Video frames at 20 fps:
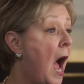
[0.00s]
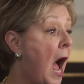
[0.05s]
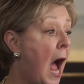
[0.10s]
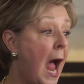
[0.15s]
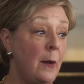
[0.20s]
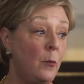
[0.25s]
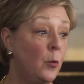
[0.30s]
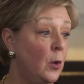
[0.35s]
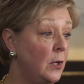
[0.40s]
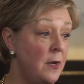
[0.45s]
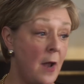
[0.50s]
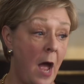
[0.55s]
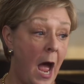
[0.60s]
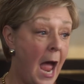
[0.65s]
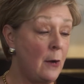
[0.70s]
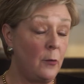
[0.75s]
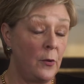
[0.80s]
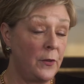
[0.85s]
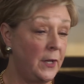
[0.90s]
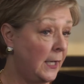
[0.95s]
I would
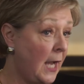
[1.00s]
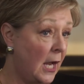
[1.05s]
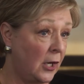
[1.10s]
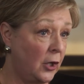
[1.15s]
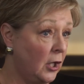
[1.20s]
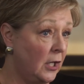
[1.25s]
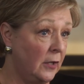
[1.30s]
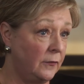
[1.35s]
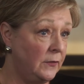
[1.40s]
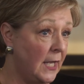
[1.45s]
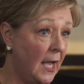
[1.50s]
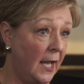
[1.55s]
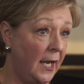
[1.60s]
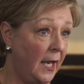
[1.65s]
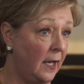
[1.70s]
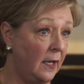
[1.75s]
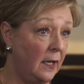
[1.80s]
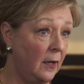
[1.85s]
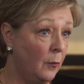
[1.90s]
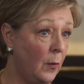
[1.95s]
I don't think I could have done
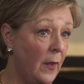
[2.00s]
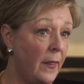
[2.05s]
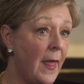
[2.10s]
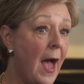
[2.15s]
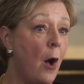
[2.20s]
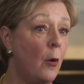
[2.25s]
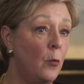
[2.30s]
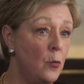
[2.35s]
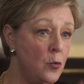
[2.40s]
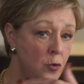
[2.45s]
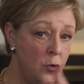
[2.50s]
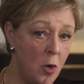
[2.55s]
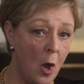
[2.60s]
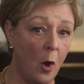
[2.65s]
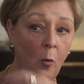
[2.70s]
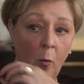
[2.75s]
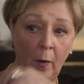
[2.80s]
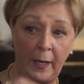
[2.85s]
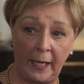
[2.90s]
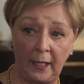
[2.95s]
it without
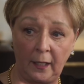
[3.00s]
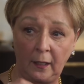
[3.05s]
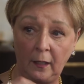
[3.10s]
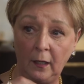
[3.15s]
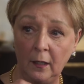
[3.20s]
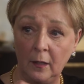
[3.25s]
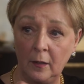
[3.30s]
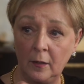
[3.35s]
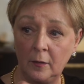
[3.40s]
knowing.